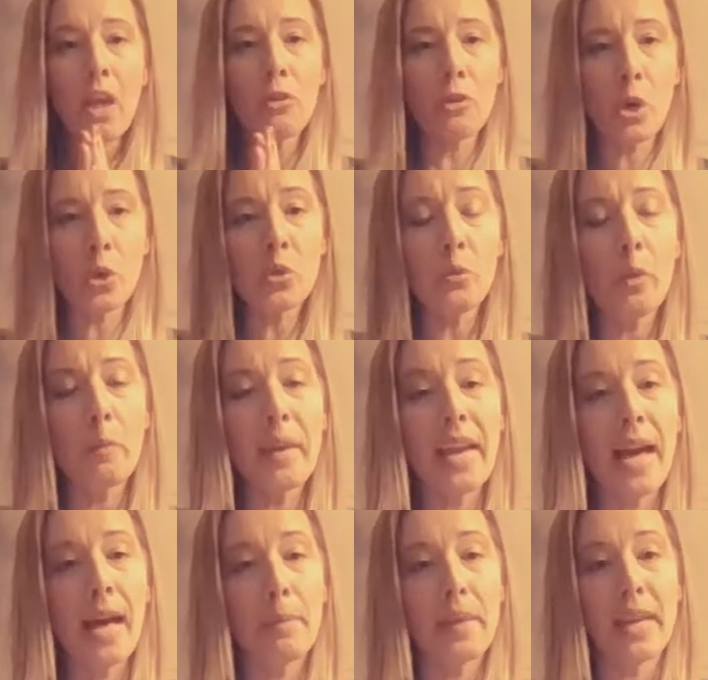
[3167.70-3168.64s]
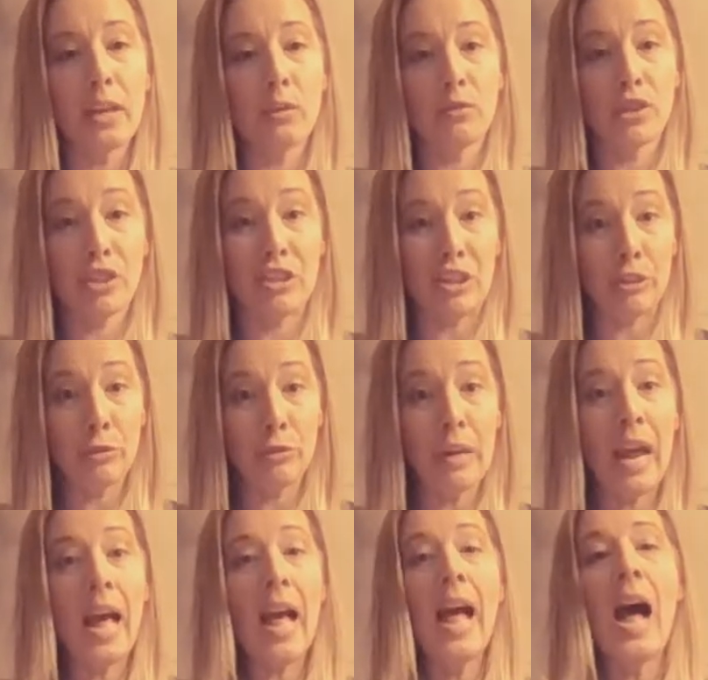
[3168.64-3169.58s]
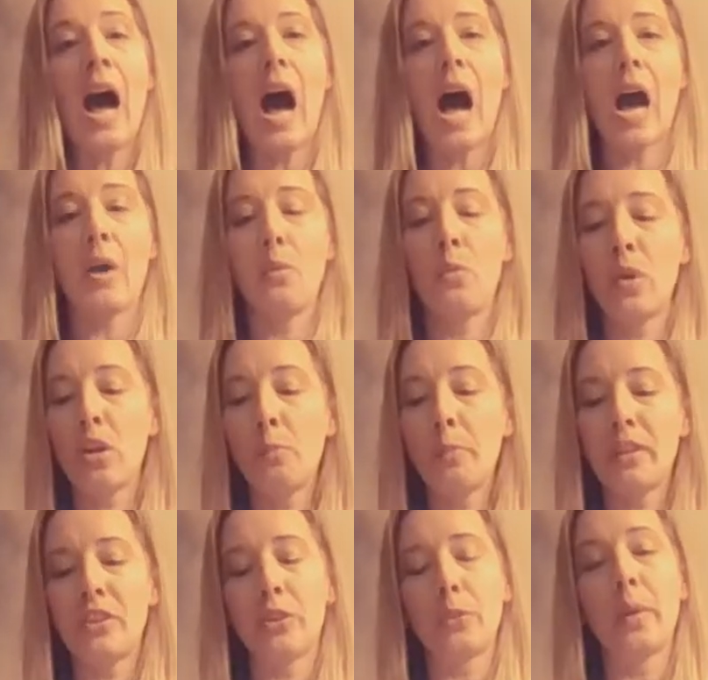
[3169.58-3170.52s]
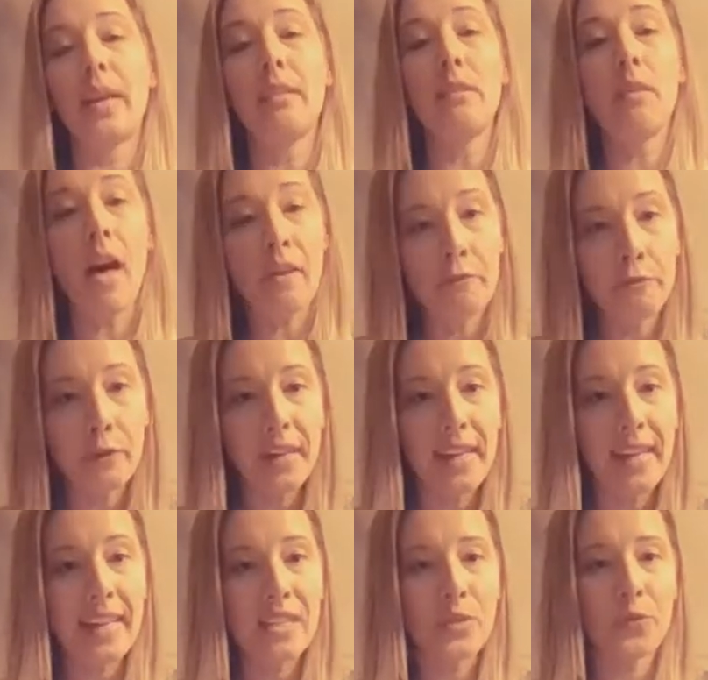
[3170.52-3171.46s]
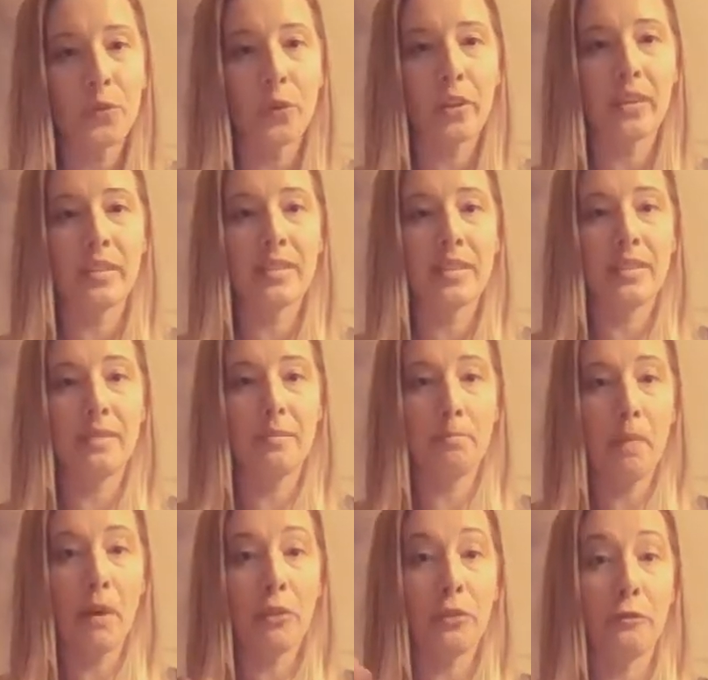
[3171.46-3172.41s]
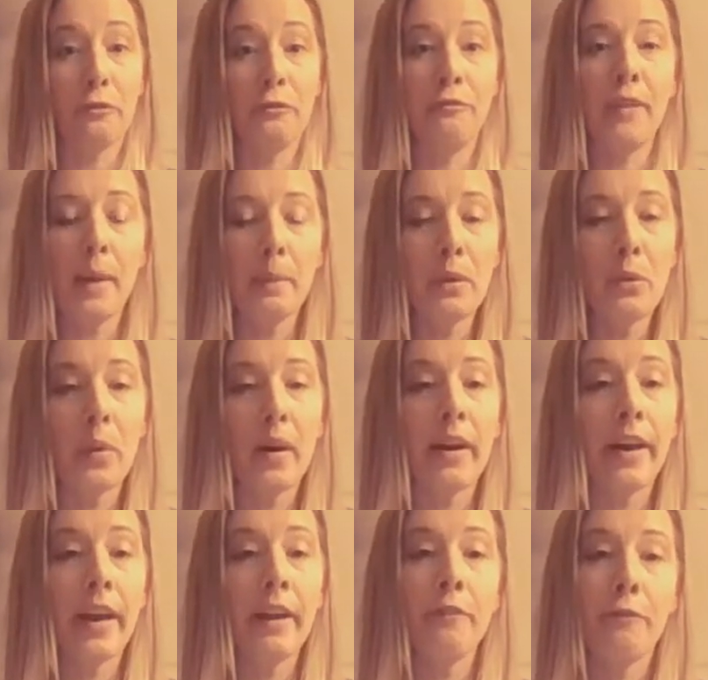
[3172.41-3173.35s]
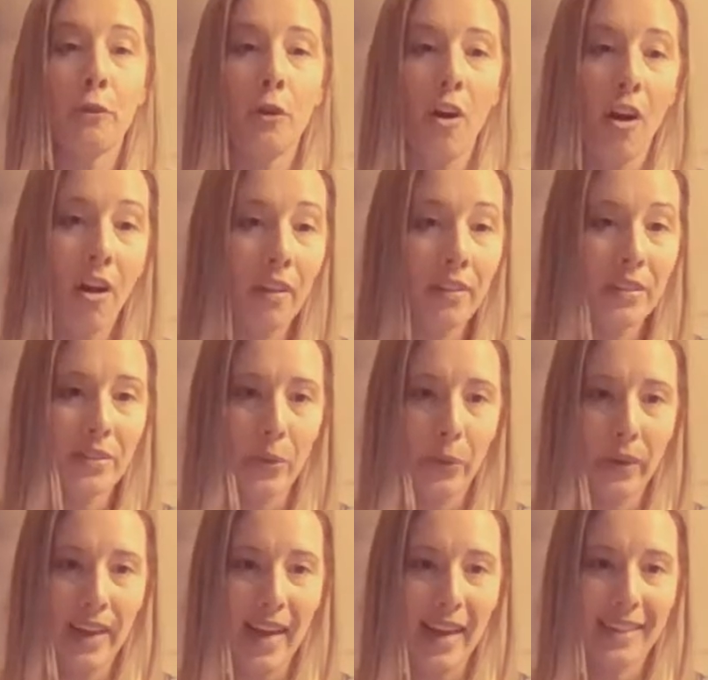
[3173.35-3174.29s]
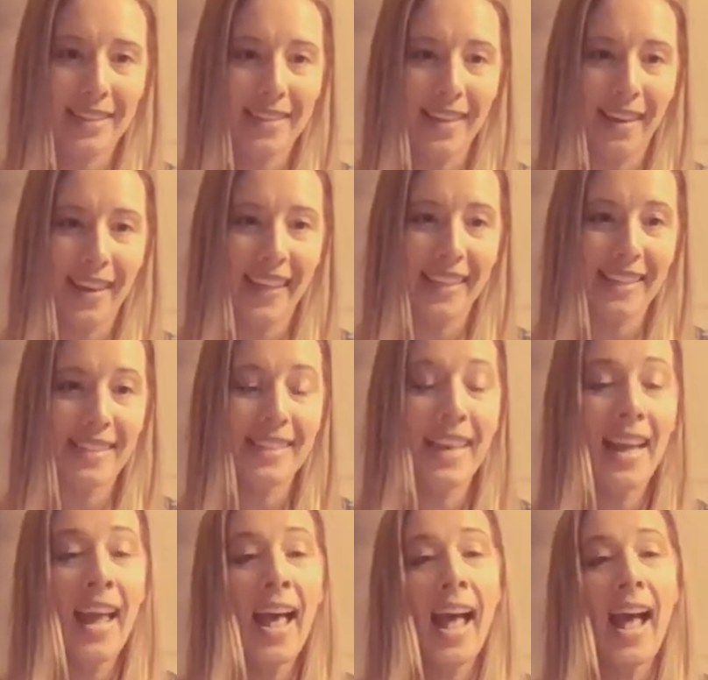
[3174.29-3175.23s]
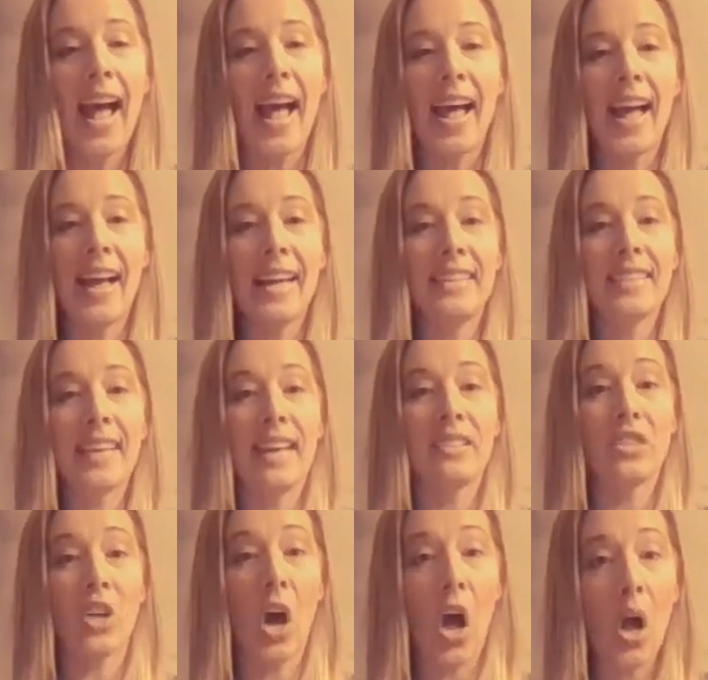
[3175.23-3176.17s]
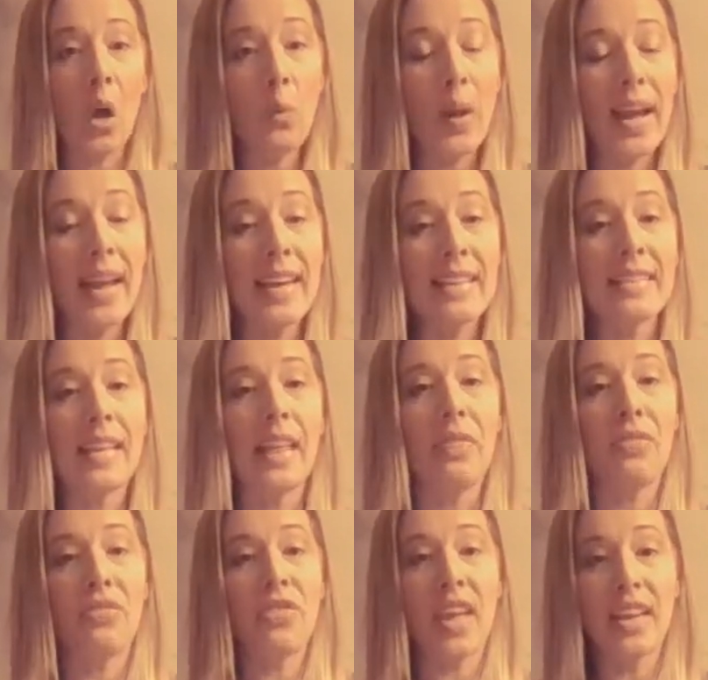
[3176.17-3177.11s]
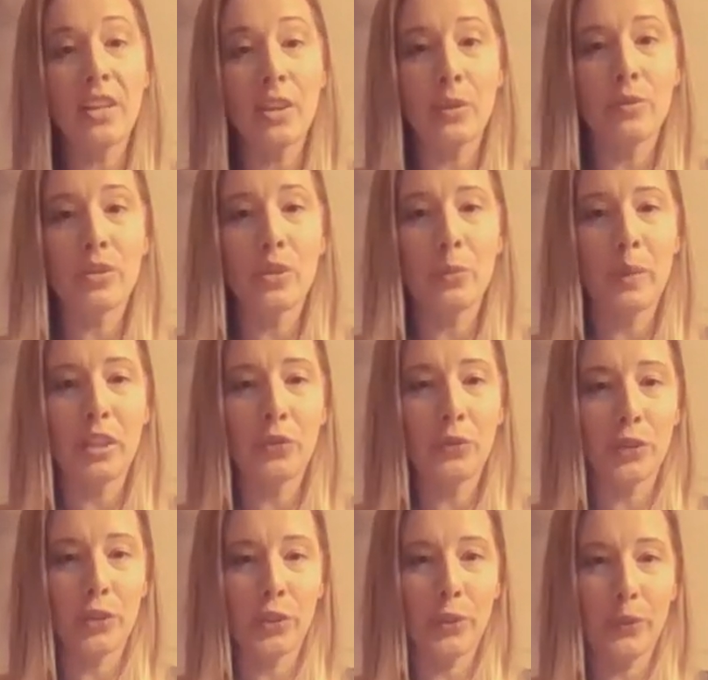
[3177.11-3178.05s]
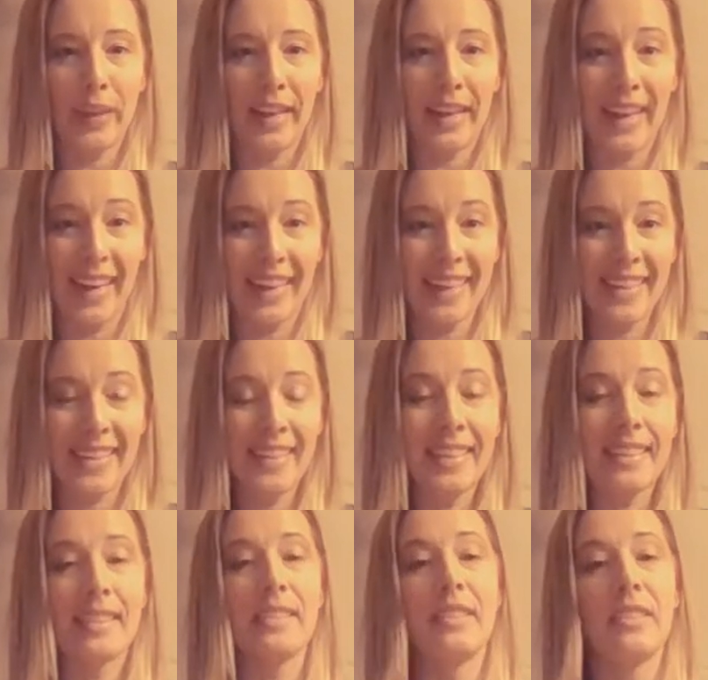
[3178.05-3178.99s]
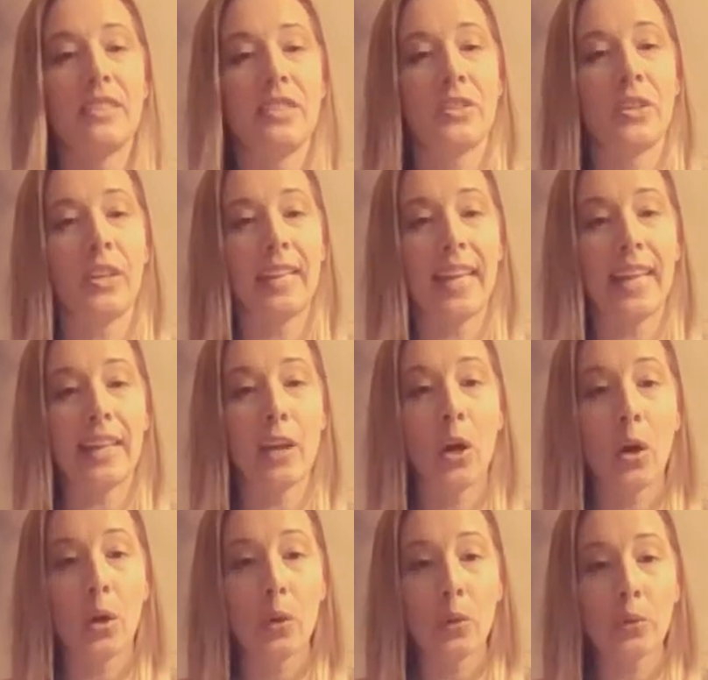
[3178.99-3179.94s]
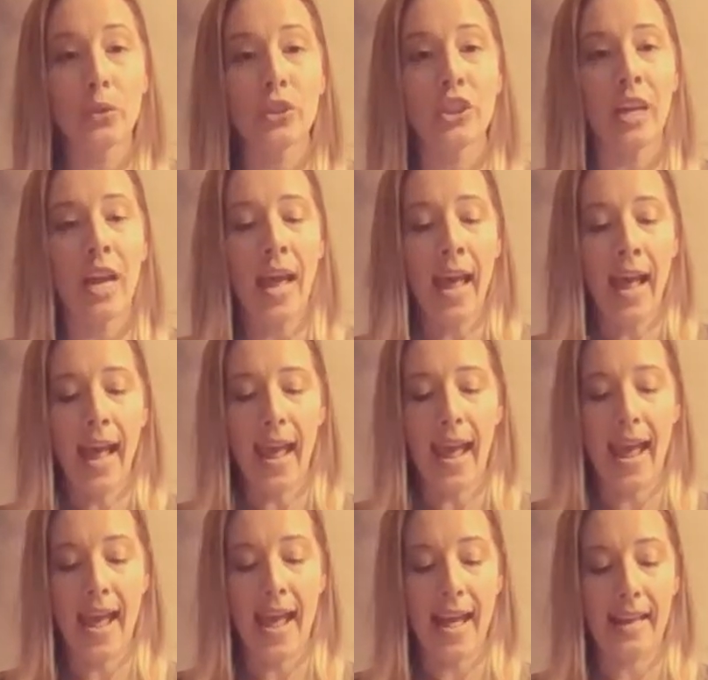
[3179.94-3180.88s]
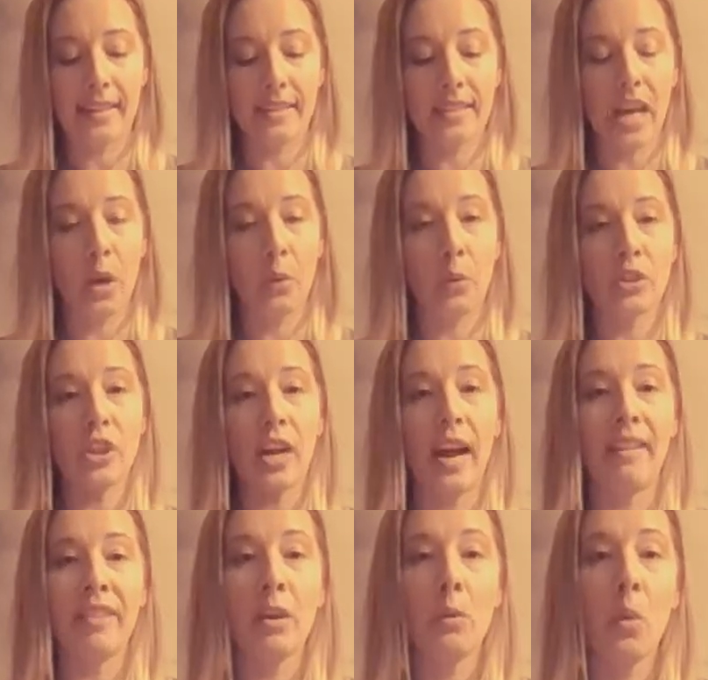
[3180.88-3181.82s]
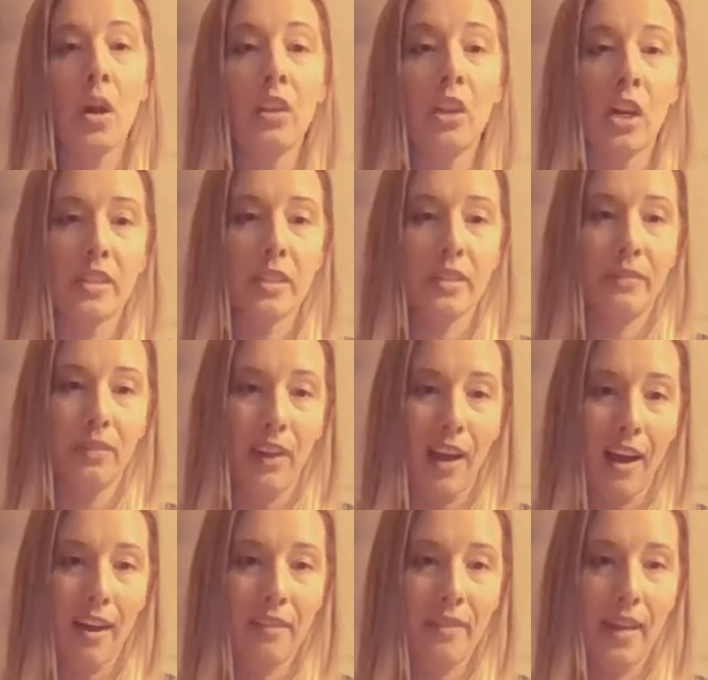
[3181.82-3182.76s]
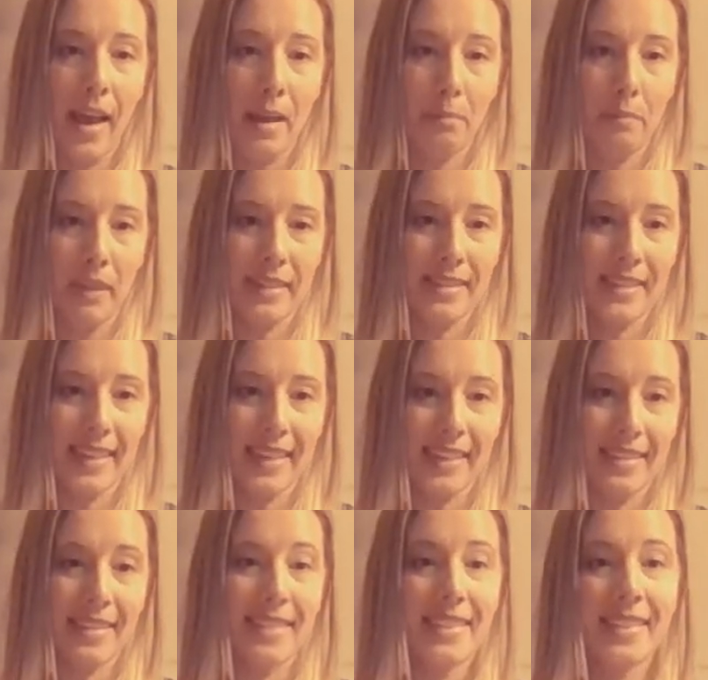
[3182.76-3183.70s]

those will be coming out soon. I will be doing love readings for this month of February for all the Zodiac signs. And as always, thank you so much for tuning in. This is Starlight Coach, and I wish everyone lots of love and blessings.